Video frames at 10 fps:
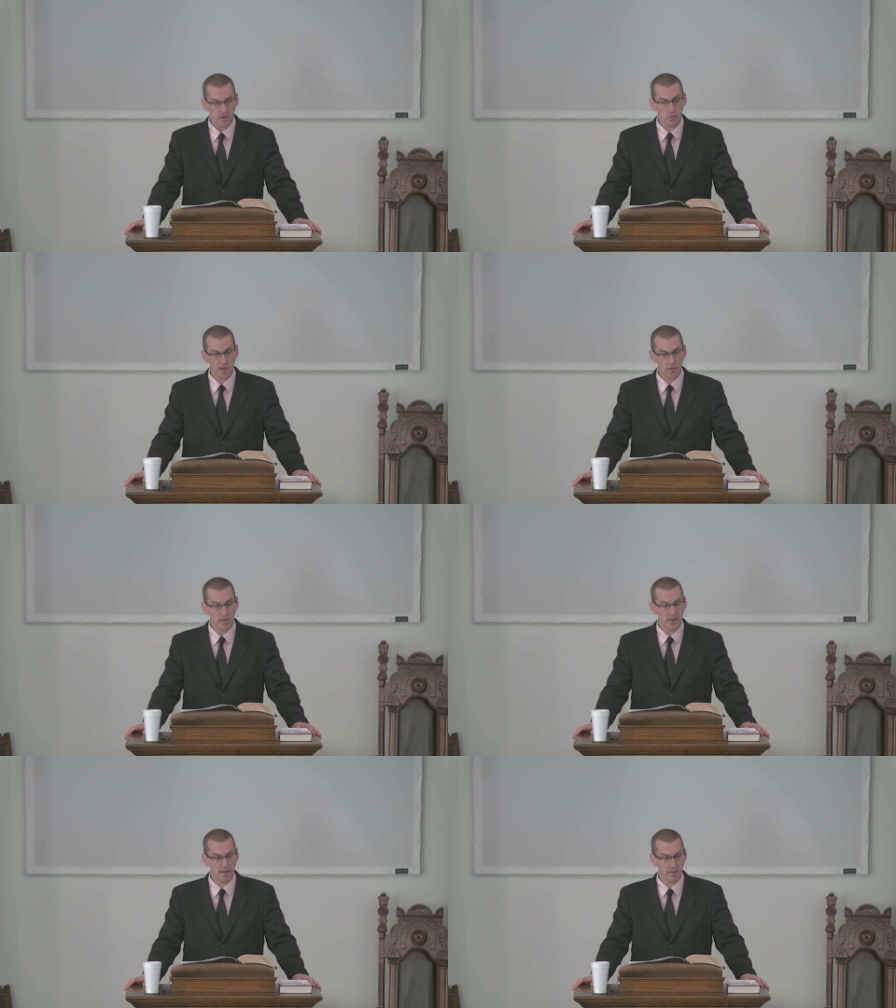And we
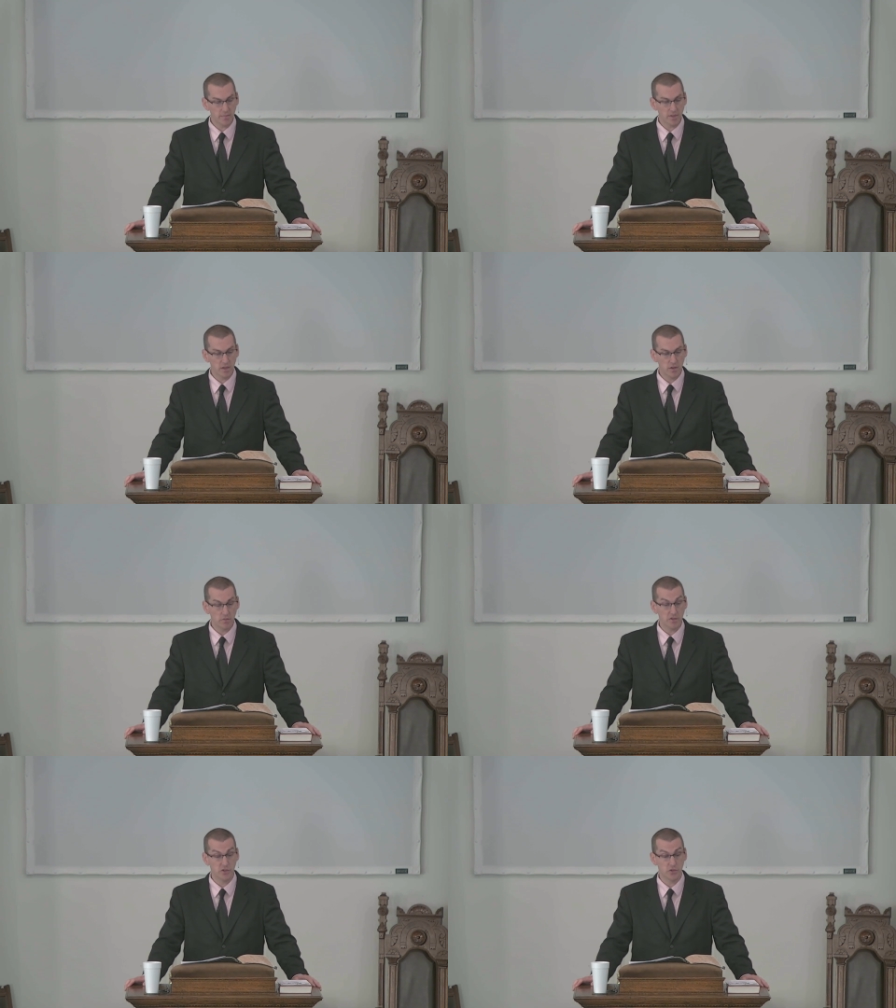are in him
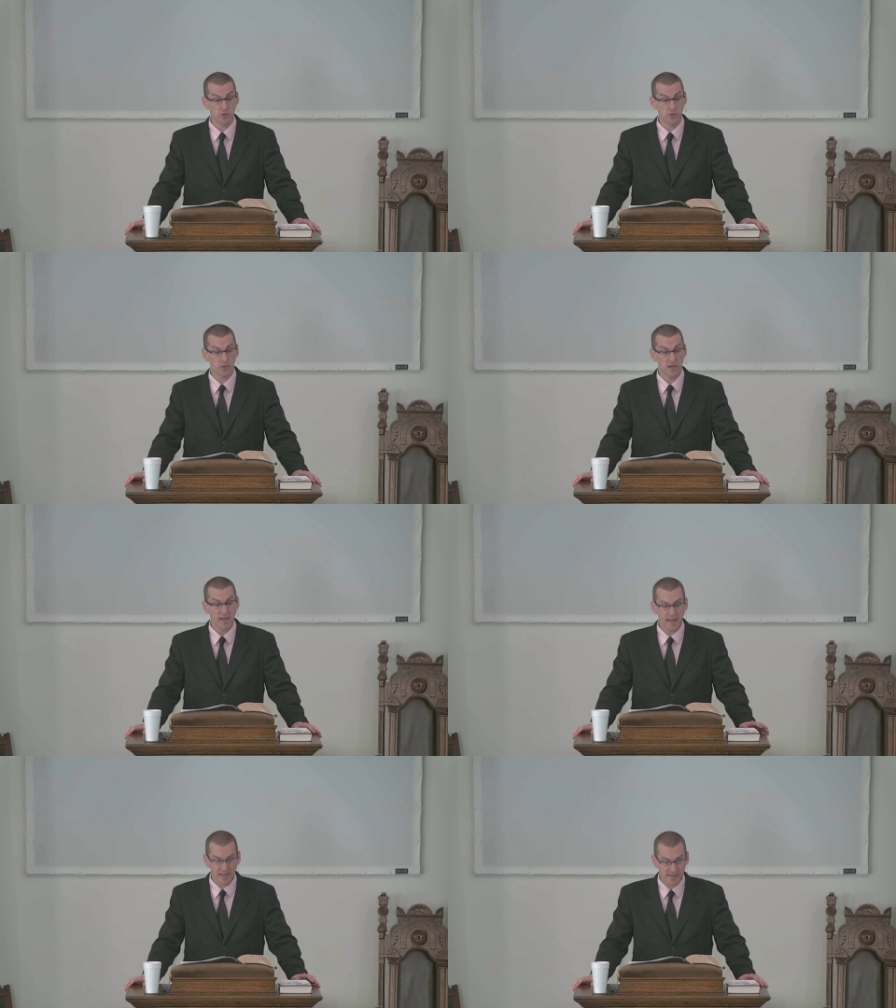who is true,
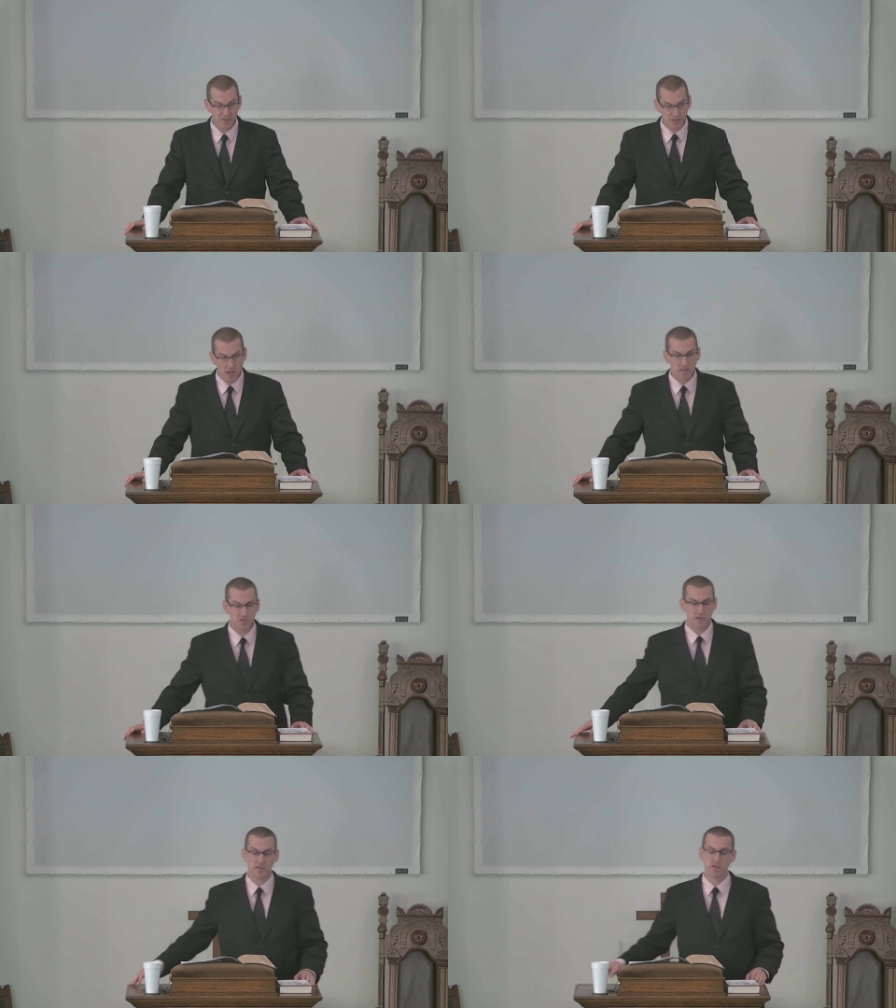in his
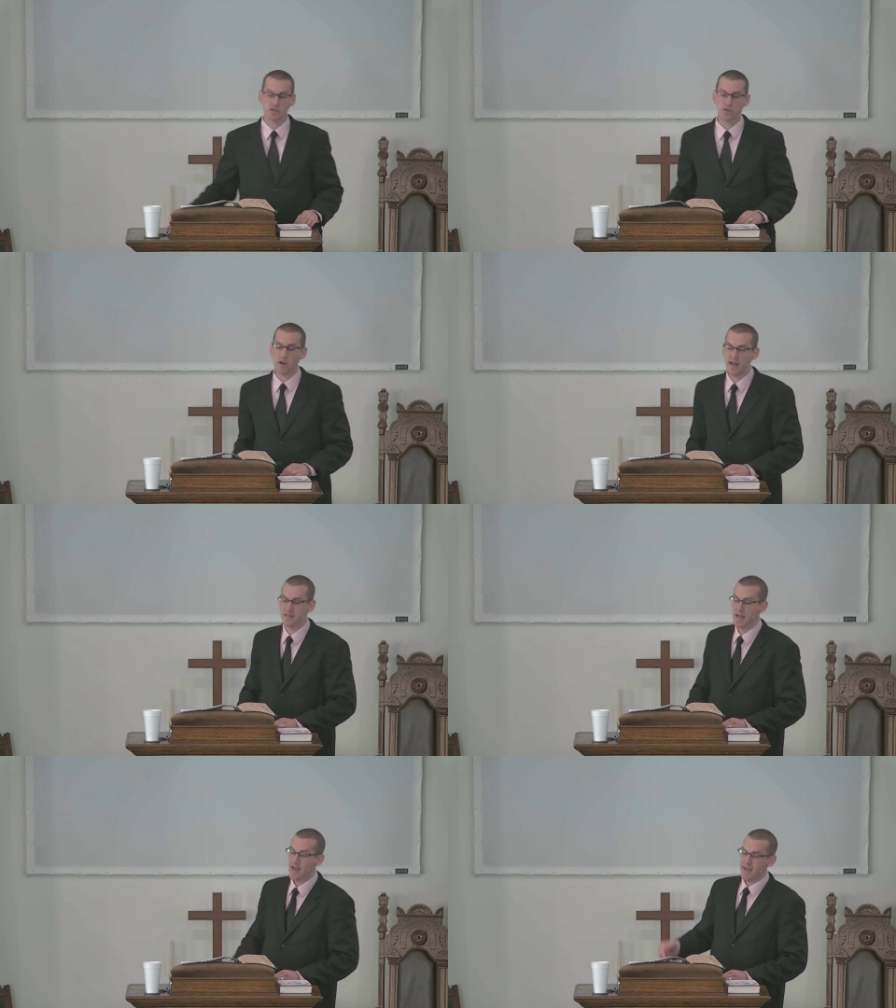Son, Jesus
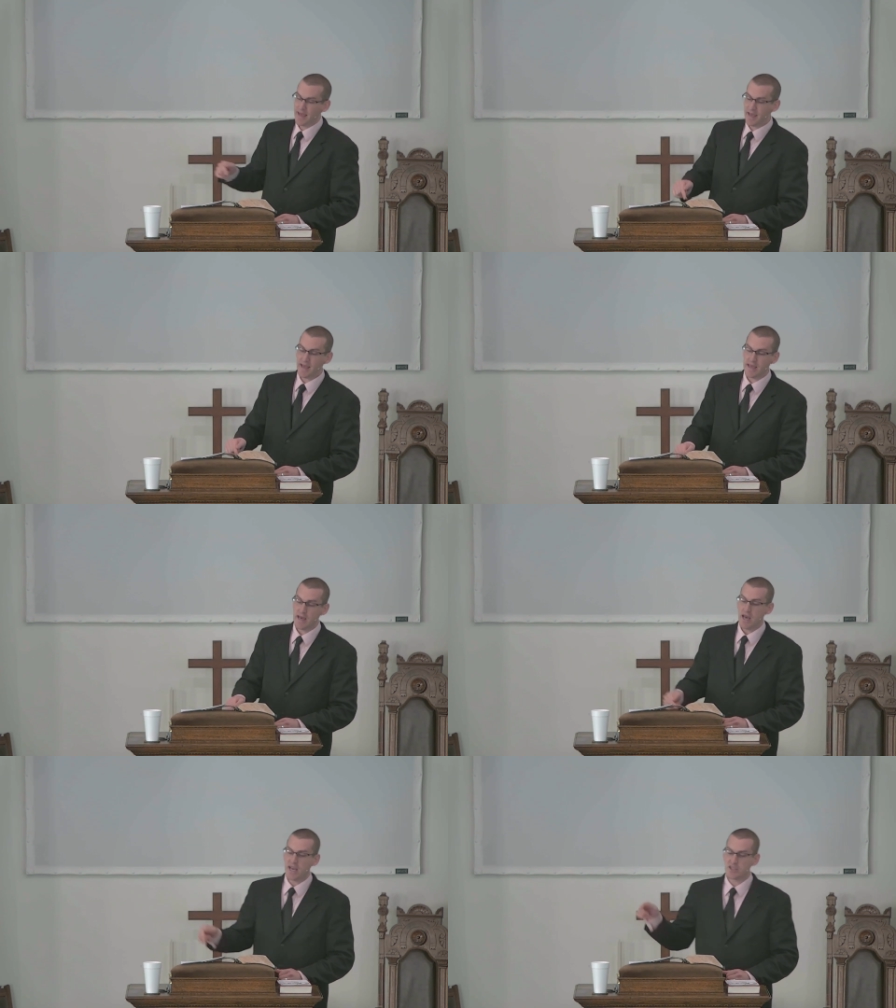Christ.
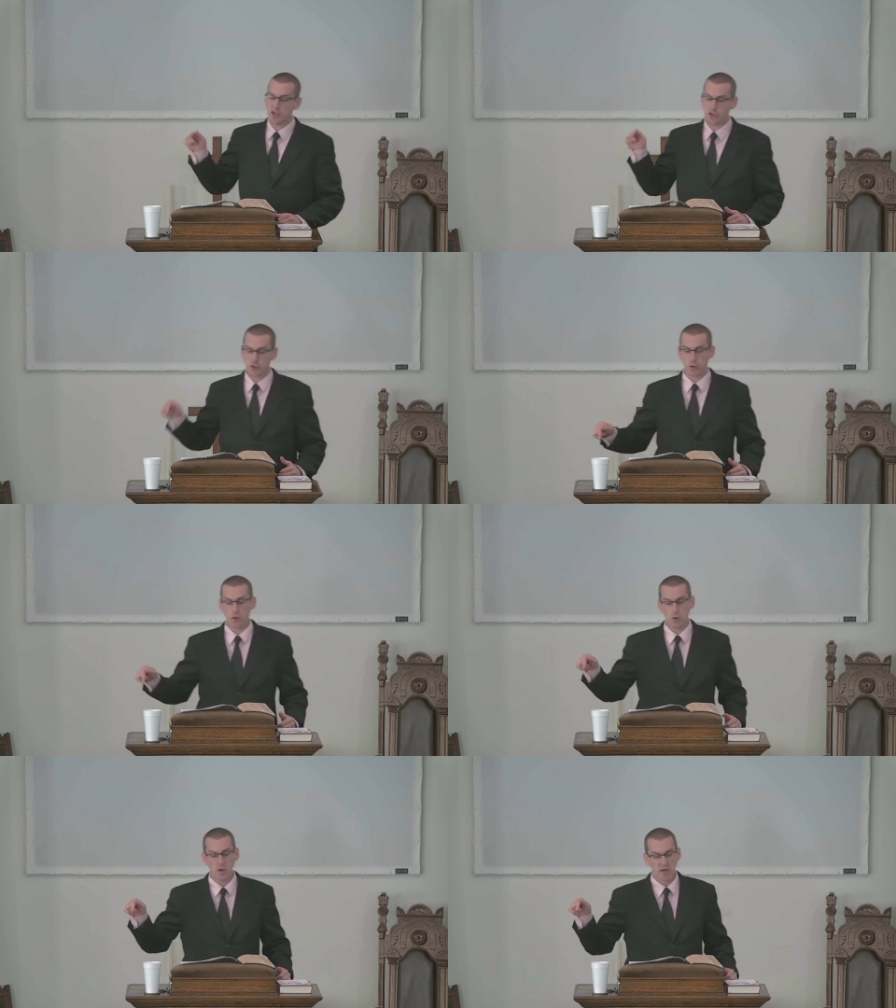He is the
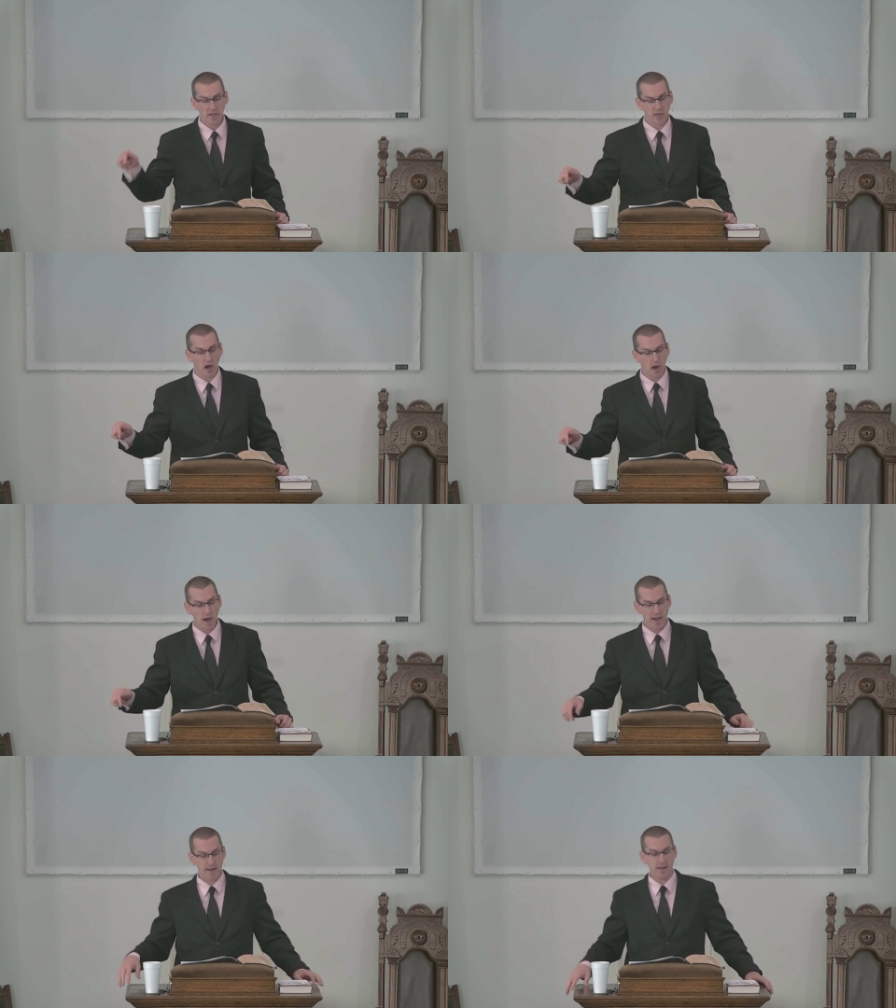true
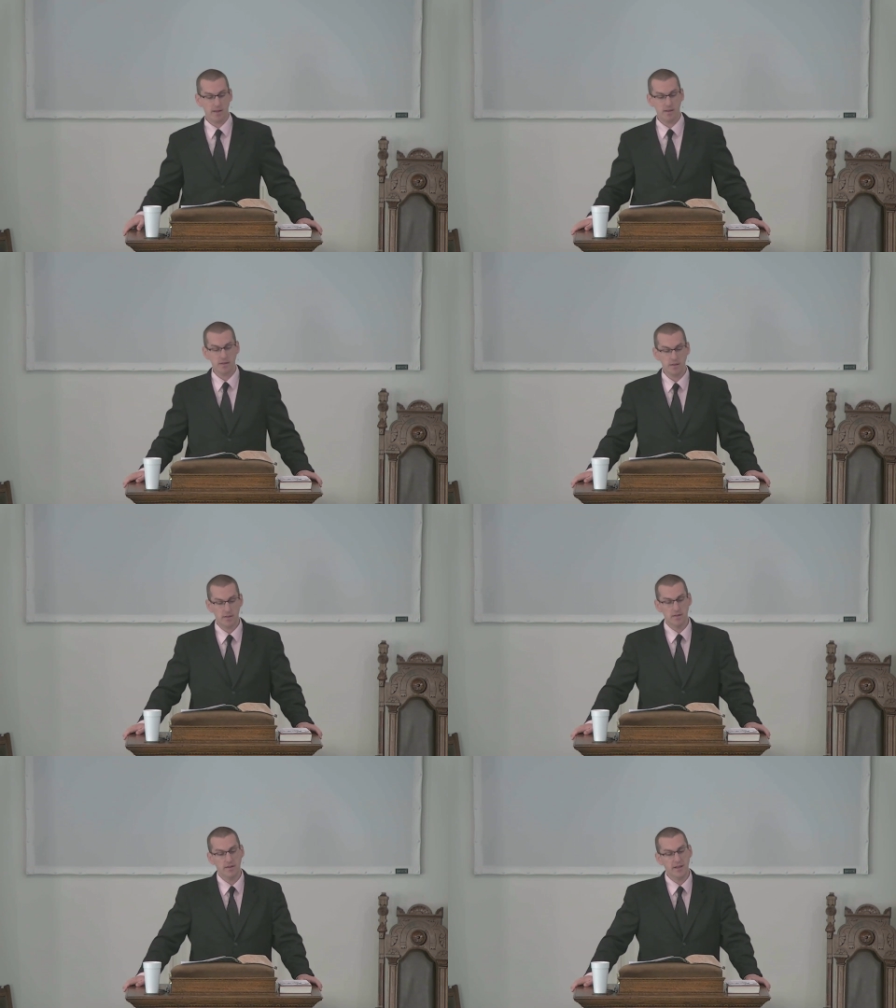God
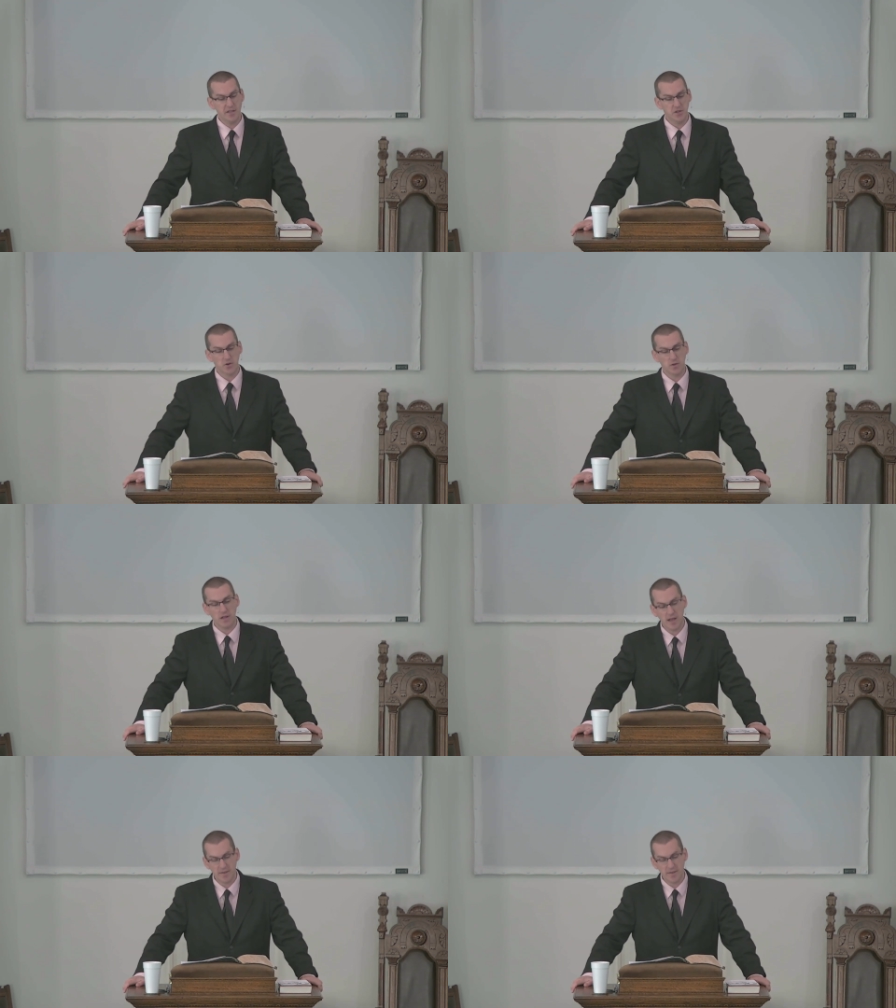and eternal